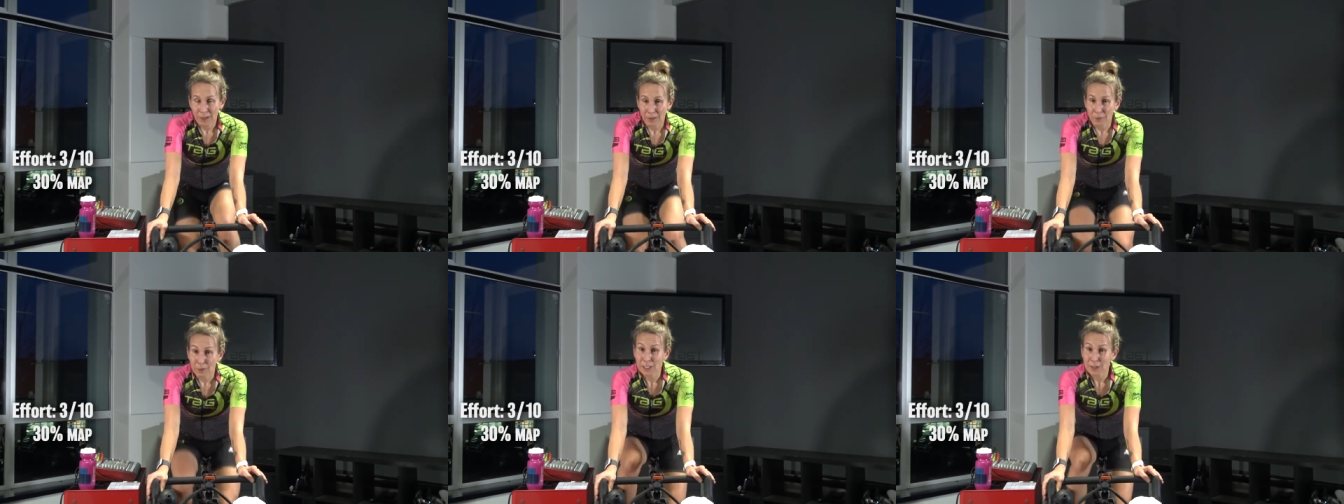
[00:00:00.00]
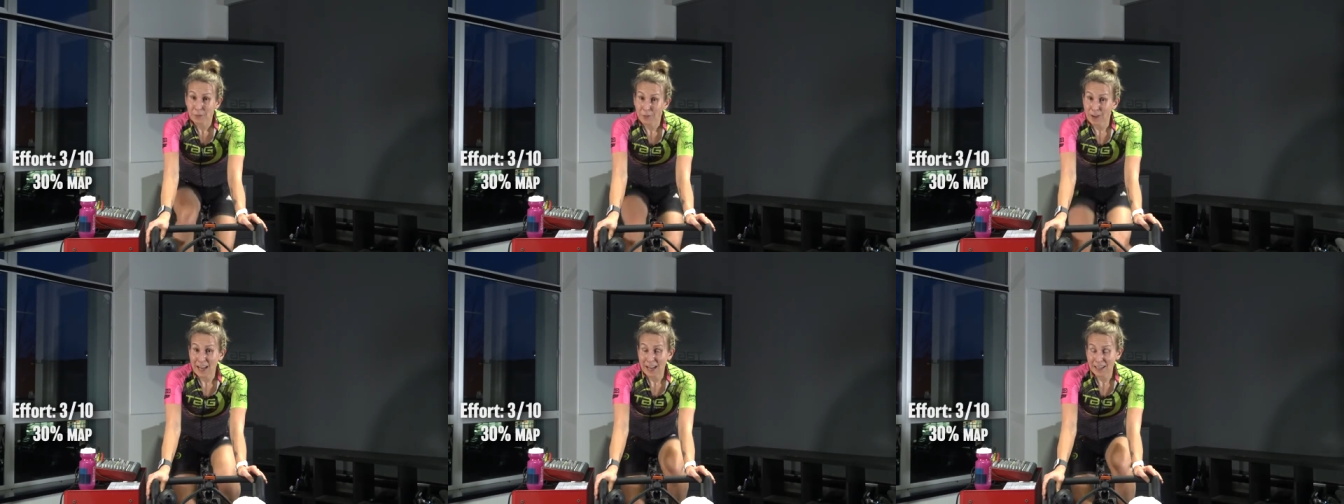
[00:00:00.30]

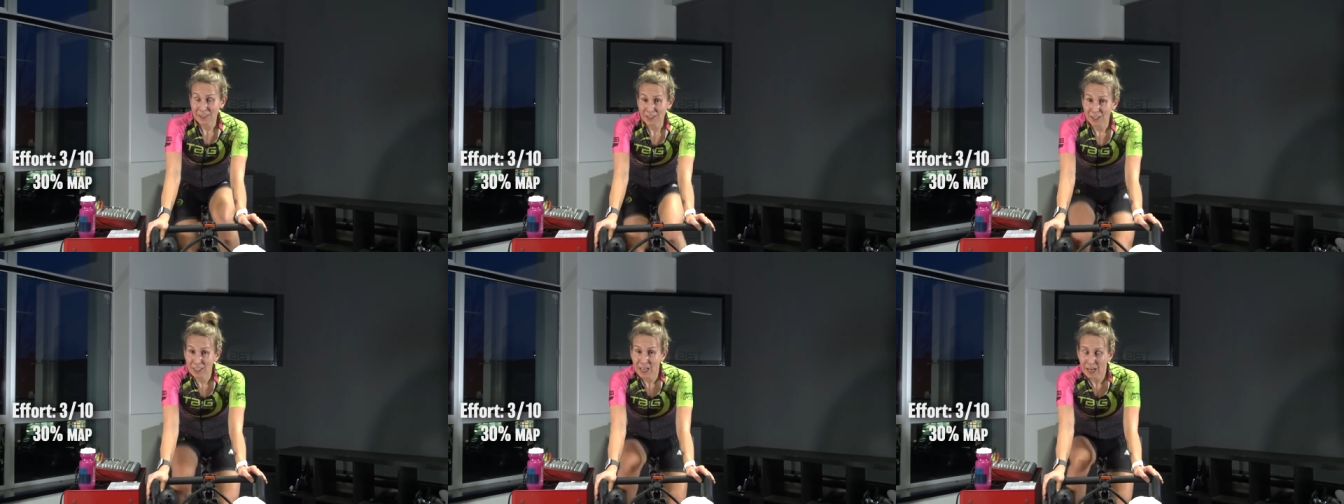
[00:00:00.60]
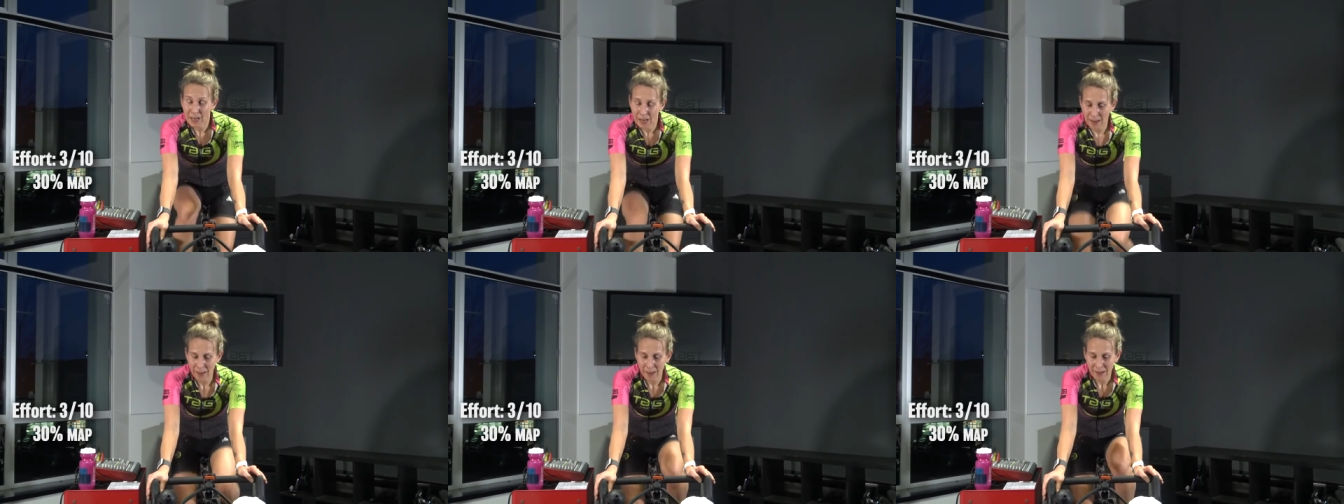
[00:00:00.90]
really fast
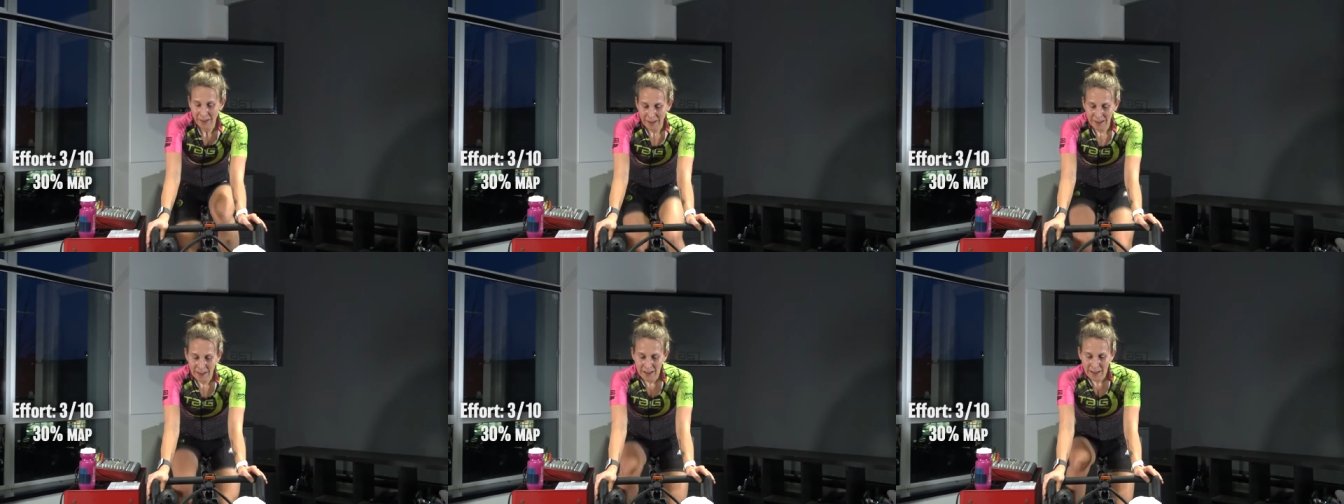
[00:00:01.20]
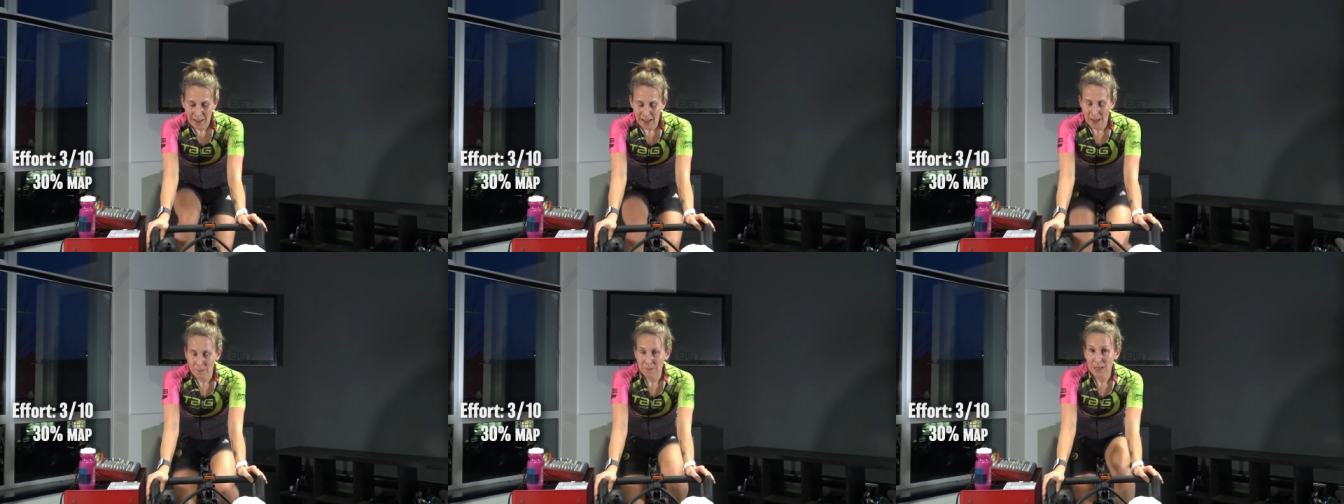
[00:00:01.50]

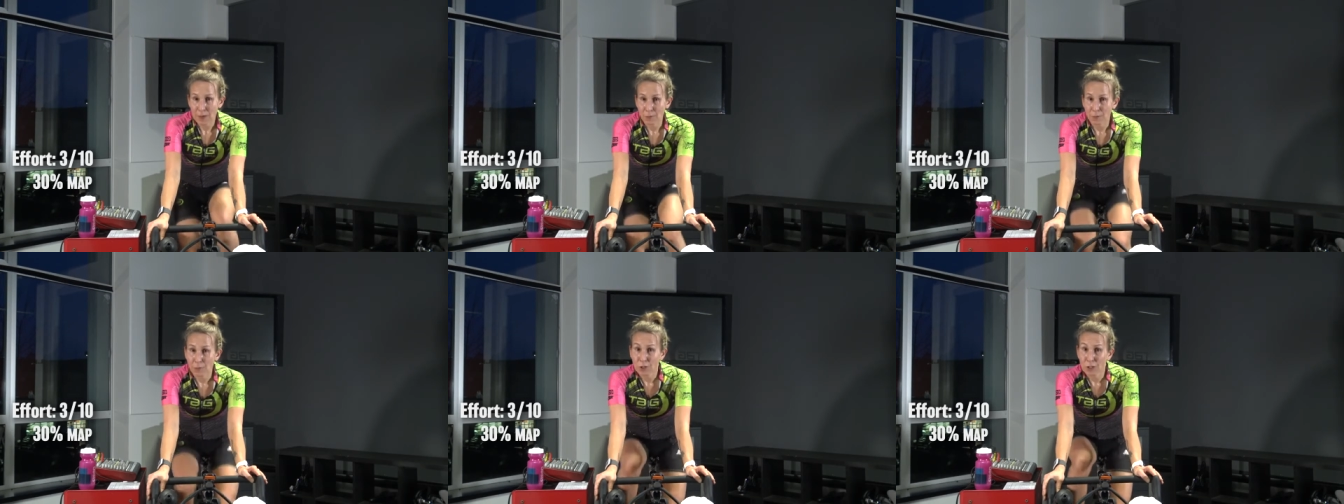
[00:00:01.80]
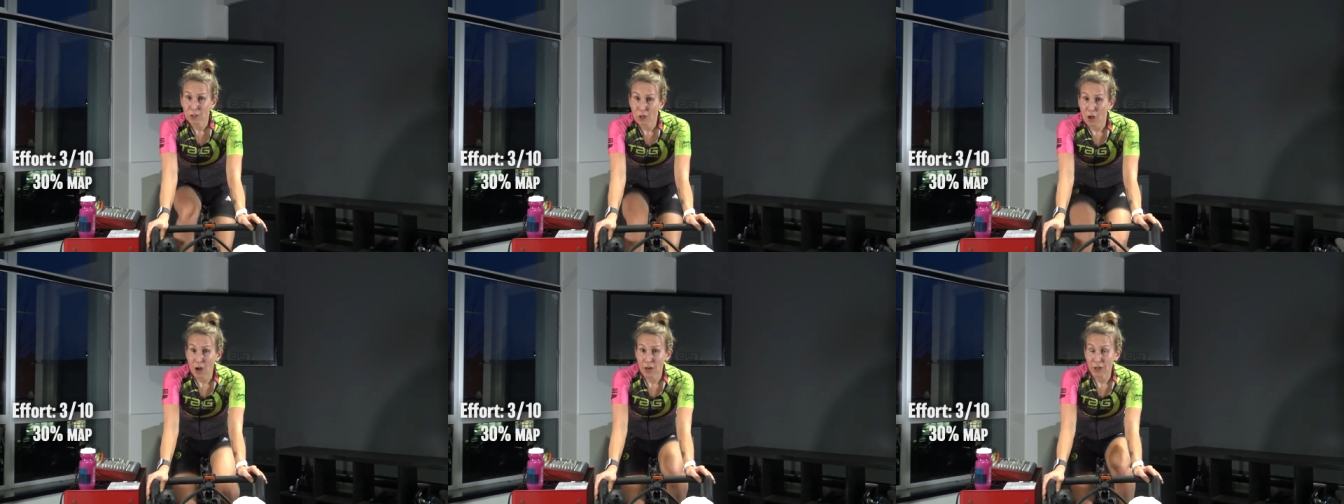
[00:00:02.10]
and make for
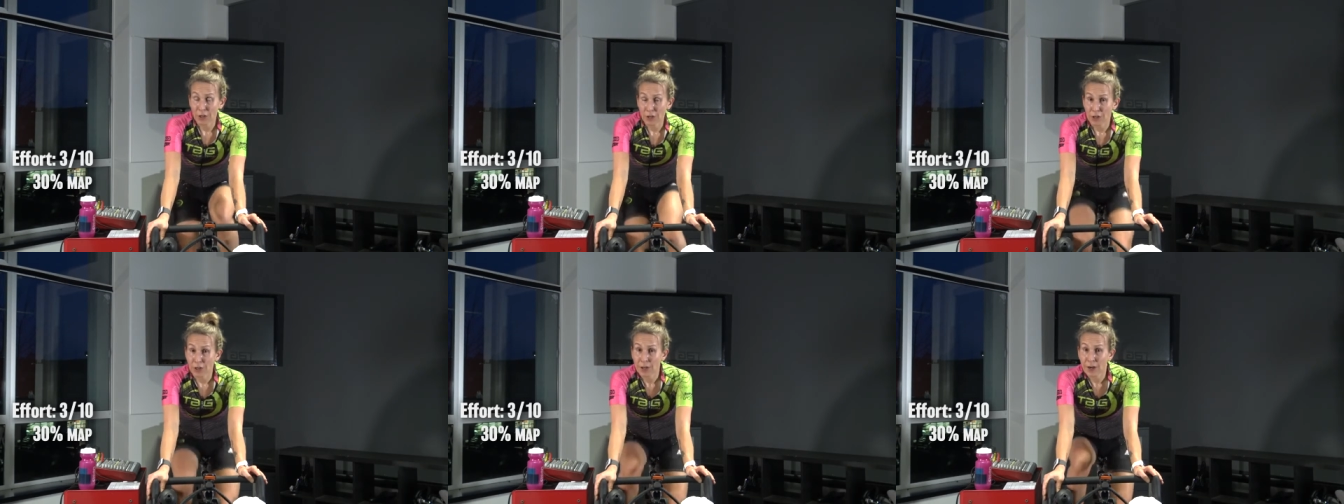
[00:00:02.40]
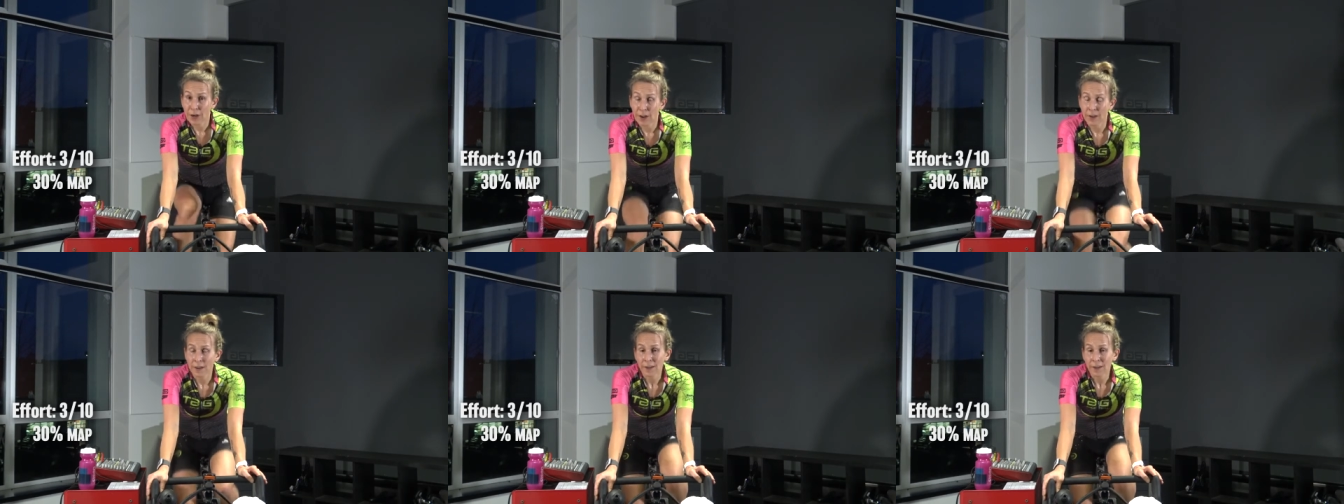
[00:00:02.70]
a longer